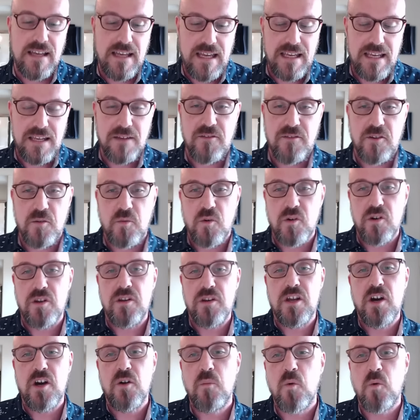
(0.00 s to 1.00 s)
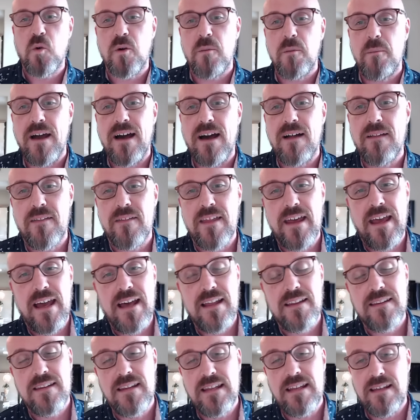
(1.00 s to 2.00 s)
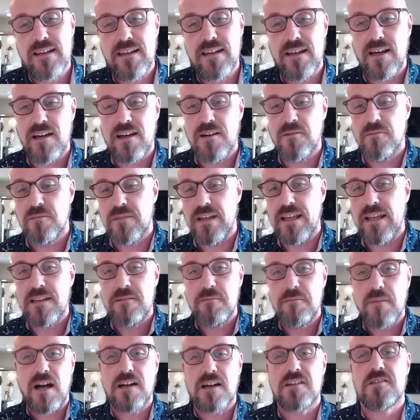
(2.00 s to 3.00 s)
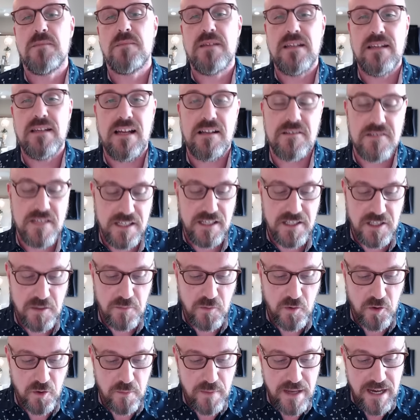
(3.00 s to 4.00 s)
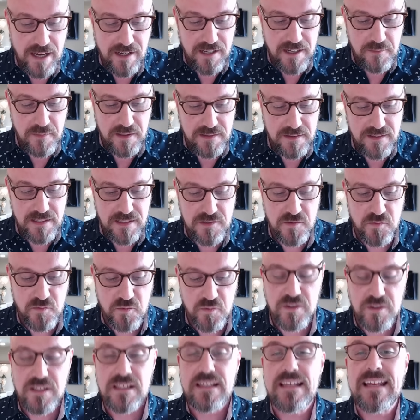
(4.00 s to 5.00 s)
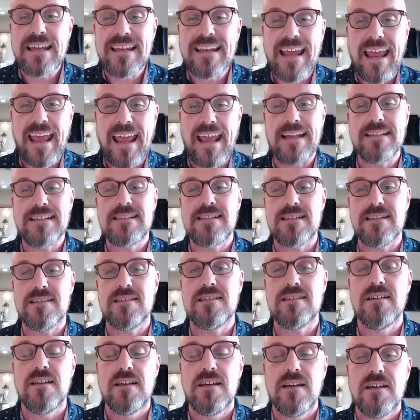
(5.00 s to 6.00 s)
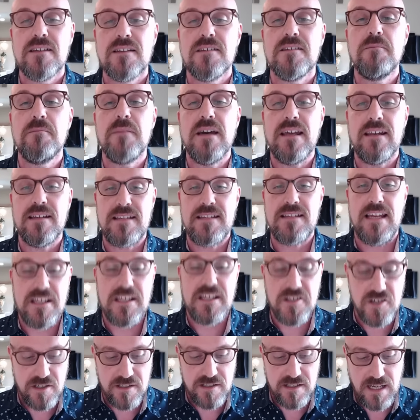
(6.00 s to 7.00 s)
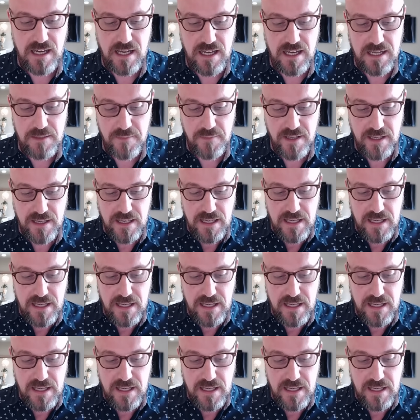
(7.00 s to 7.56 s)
And if you want to know more about that, then inbox me and I'll tell you more about it. But this really enhances the meditation time.